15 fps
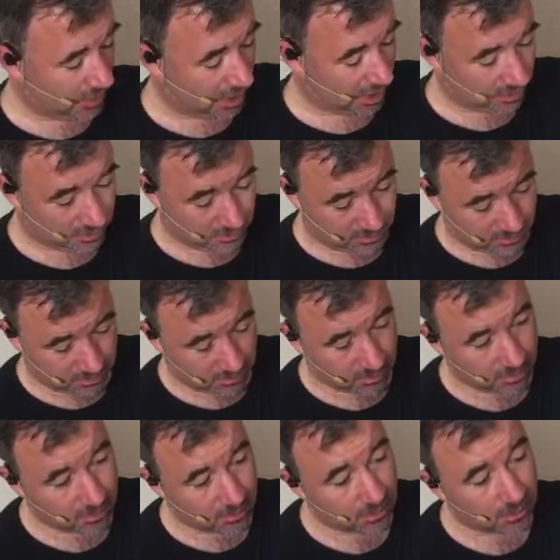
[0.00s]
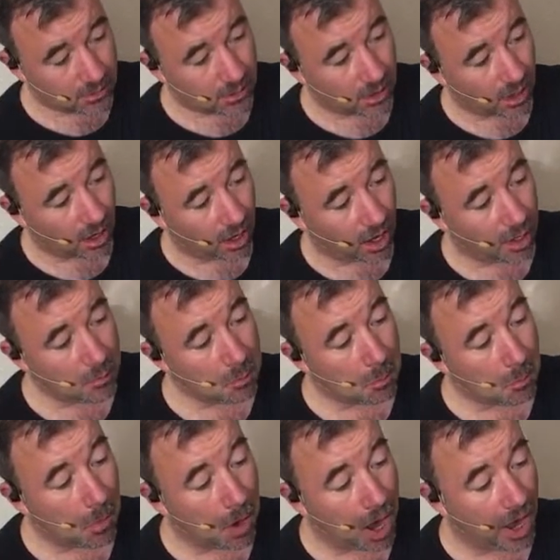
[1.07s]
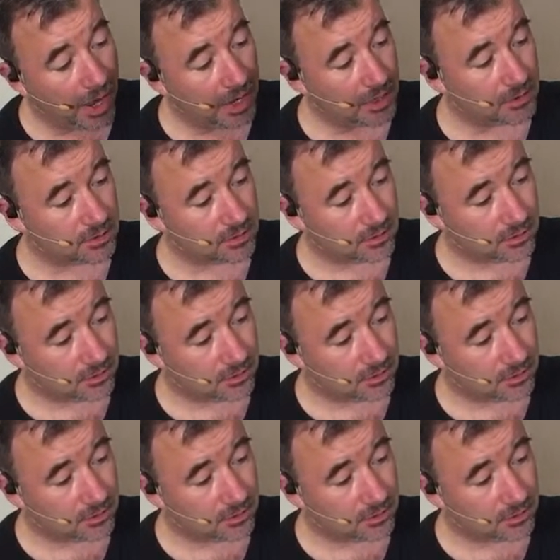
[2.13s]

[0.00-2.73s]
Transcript: man. I might